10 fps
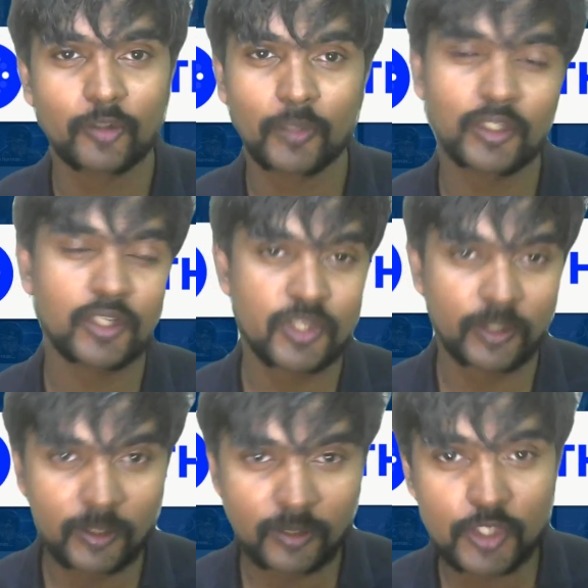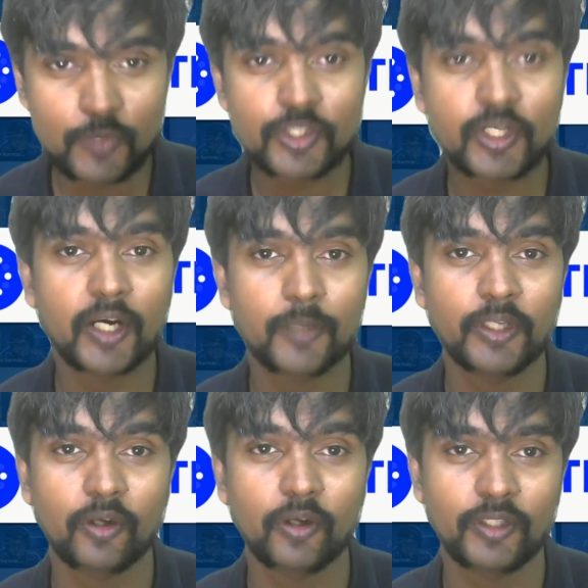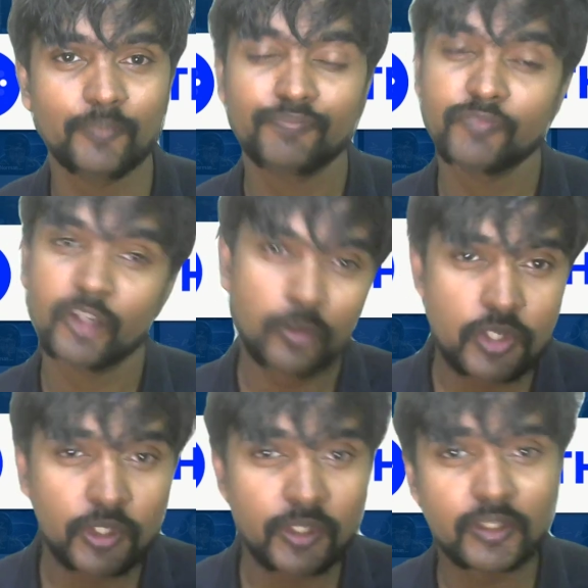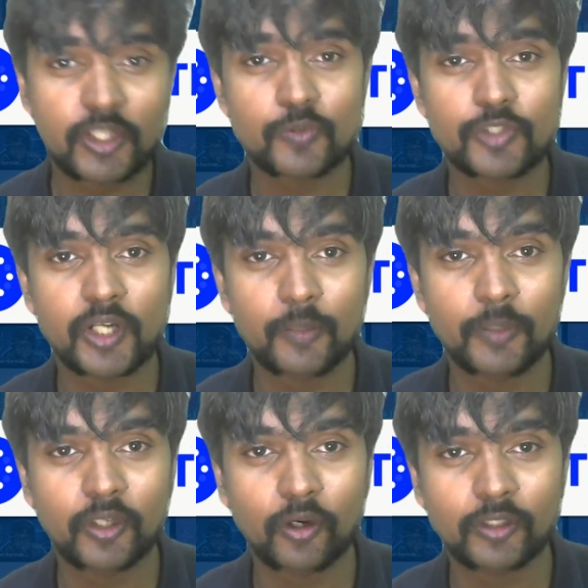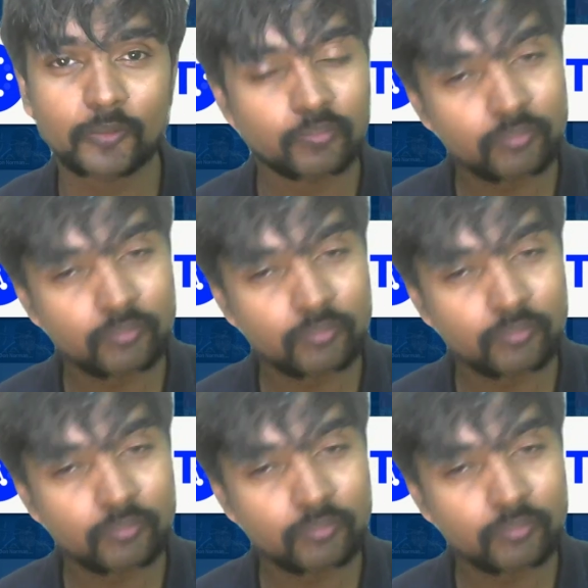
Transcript: But there are certain things which can't be taught. Those certain things which can't be taught